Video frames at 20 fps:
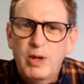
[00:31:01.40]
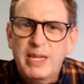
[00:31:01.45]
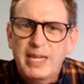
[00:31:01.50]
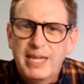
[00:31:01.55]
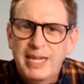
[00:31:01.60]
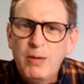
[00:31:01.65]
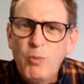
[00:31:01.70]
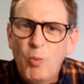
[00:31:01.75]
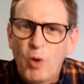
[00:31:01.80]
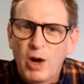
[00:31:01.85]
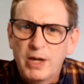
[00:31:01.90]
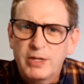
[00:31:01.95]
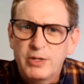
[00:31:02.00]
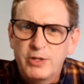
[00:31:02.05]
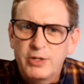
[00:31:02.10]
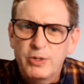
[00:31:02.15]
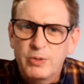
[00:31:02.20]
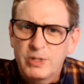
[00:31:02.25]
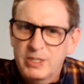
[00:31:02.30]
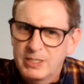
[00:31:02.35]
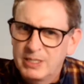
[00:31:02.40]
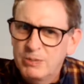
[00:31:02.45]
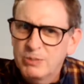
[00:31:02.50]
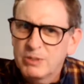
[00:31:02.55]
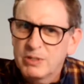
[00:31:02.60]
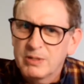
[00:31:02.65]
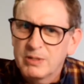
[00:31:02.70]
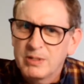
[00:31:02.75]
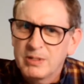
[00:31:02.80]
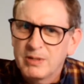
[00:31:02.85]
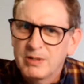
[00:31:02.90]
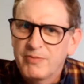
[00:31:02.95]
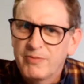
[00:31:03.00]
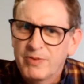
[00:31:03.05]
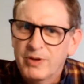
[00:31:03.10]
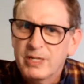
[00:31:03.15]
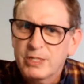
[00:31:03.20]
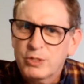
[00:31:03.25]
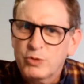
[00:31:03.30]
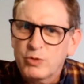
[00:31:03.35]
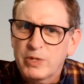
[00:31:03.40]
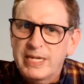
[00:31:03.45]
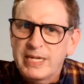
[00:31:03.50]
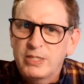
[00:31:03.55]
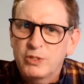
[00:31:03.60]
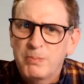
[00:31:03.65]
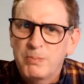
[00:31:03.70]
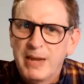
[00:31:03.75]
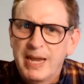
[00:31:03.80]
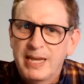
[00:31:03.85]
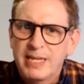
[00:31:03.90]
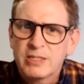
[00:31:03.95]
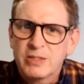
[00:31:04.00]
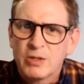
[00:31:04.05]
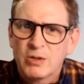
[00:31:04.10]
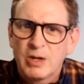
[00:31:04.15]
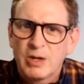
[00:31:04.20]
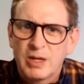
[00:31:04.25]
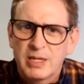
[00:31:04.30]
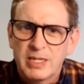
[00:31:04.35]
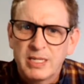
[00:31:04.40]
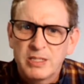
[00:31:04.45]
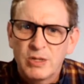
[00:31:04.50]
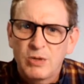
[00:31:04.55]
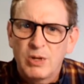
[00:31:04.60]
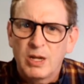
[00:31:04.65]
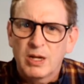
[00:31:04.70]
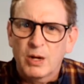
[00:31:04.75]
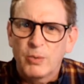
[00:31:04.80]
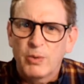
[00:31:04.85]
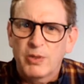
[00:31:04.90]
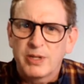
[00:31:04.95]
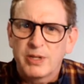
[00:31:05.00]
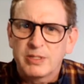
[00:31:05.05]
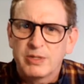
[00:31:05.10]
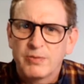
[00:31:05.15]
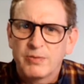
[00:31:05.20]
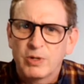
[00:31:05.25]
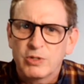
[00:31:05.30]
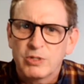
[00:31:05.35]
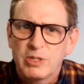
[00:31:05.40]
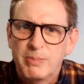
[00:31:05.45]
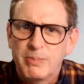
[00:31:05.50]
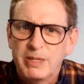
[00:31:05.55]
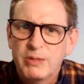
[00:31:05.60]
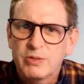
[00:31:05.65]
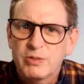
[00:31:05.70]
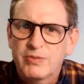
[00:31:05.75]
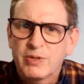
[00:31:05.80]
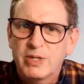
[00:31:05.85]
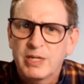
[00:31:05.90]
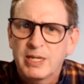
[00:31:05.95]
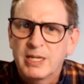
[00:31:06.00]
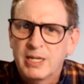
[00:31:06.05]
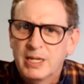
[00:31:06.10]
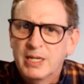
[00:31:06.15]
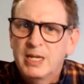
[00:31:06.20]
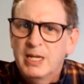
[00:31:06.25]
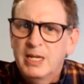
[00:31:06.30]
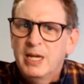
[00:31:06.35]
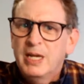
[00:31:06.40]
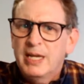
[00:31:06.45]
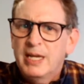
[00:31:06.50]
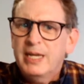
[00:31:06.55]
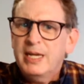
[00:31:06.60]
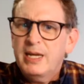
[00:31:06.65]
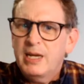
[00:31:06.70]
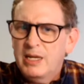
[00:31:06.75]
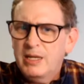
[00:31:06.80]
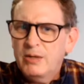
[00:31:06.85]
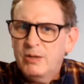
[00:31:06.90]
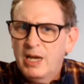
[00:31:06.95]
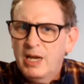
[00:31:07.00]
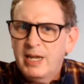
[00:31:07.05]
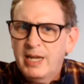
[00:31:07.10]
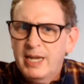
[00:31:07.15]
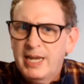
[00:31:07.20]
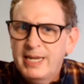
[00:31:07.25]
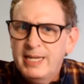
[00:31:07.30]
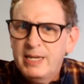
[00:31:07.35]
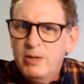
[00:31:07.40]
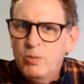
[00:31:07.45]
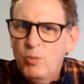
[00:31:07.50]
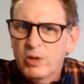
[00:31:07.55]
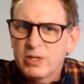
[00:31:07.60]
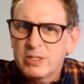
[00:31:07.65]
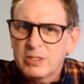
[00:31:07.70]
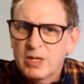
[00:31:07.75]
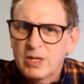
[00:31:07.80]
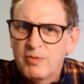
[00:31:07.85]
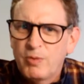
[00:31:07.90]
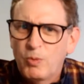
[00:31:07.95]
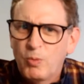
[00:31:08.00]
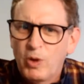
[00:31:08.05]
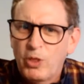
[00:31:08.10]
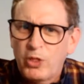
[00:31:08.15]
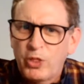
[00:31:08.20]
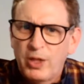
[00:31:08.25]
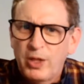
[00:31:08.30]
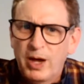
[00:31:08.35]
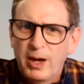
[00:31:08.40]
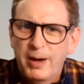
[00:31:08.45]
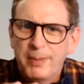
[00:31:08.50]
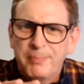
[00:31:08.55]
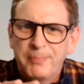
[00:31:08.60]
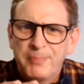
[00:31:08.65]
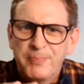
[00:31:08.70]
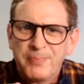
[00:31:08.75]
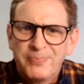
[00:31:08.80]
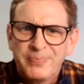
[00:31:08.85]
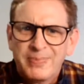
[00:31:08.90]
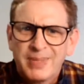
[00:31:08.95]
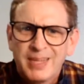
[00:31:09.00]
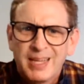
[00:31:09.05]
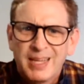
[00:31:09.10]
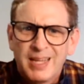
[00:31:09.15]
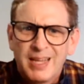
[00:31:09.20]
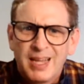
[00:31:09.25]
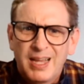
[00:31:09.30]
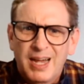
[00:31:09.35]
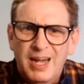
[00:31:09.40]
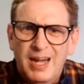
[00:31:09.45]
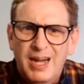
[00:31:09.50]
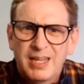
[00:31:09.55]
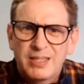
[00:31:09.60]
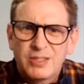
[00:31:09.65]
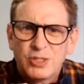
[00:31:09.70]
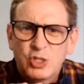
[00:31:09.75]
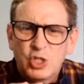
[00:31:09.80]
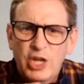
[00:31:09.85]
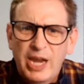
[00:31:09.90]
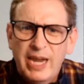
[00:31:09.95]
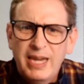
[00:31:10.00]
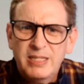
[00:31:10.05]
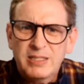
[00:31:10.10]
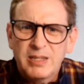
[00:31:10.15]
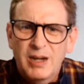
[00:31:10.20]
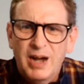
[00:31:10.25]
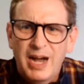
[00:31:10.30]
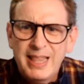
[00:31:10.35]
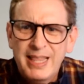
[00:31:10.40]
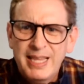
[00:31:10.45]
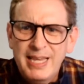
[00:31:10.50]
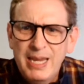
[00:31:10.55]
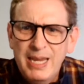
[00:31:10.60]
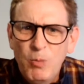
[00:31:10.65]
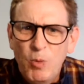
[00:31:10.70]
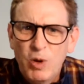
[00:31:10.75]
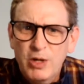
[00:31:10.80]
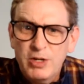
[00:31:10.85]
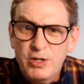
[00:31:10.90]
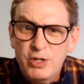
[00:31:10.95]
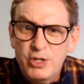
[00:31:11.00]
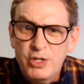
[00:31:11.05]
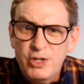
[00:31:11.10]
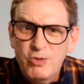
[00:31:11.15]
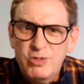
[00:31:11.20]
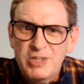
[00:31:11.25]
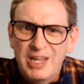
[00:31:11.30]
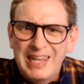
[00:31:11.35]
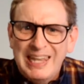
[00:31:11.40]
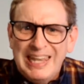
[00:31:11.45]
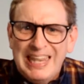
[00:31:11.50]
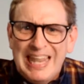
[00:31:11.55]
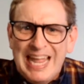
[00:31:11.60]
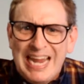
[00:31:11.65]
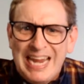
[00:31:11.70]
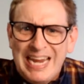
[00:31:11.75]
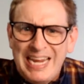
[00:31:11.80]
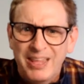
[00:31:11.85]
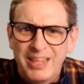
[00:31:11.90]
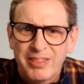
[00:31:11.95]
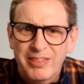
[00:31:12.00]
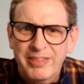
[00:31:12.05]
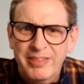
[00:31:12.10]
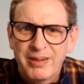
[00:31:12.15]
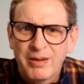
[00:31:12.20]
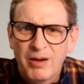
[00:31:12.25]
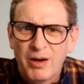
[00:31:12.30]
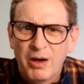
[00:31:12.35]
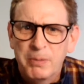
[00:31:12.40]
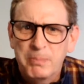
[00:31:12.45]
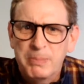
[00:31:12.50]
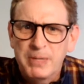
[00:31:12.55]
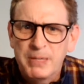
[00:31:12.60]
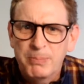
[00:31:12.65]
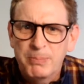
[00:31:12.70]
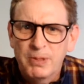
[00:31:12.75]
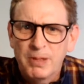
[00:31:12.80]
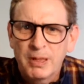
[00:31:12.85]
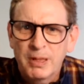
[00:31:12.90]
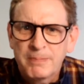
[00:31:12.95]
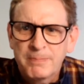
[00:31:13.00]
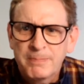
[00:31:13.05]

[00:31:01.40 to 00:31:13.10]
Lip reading: he wanted to do, because he was a very strange man. He's no longer with us, unfortunately, but he was he didn't want to solve it with a chainsaw. I think he wanted to use a lathe on people,